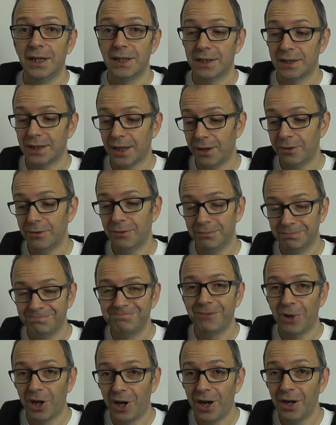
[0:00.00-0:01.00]
So
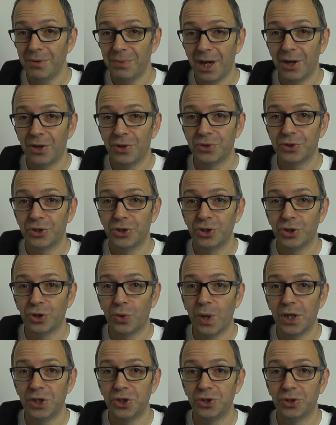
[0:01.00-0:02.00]
I hope that answers your
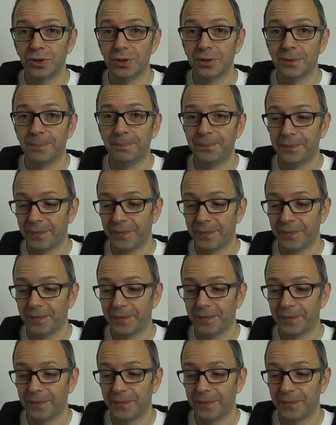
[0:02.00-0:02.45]
question.